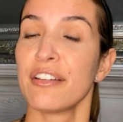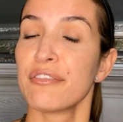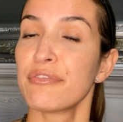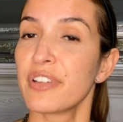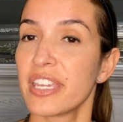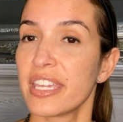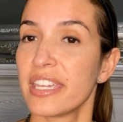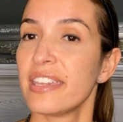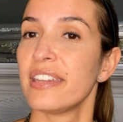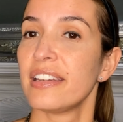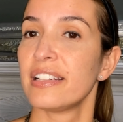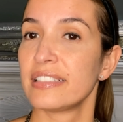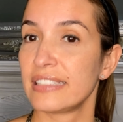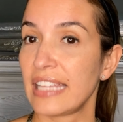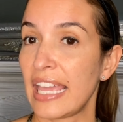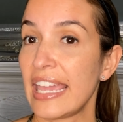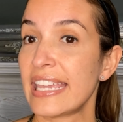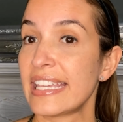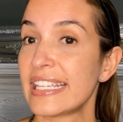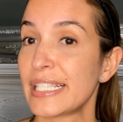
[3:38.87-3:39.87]
year that
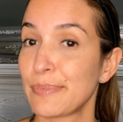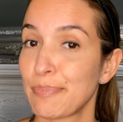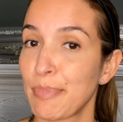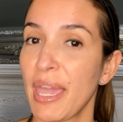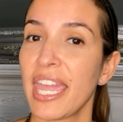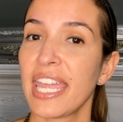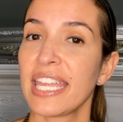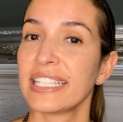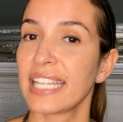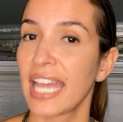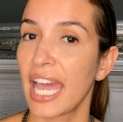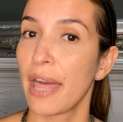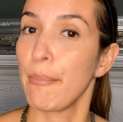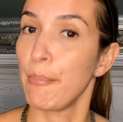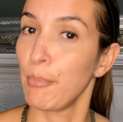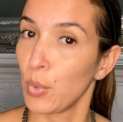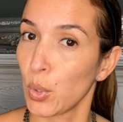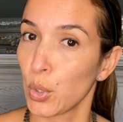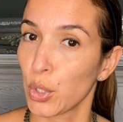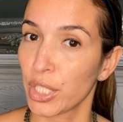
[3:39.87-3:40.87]
he's paying that
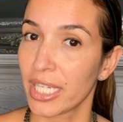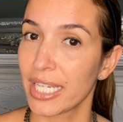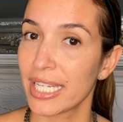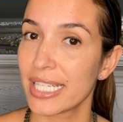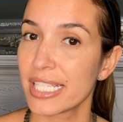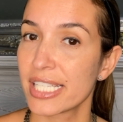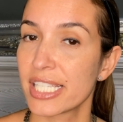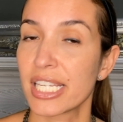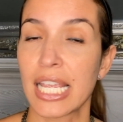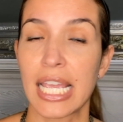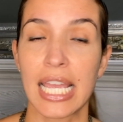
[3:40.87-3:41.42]
mortgage,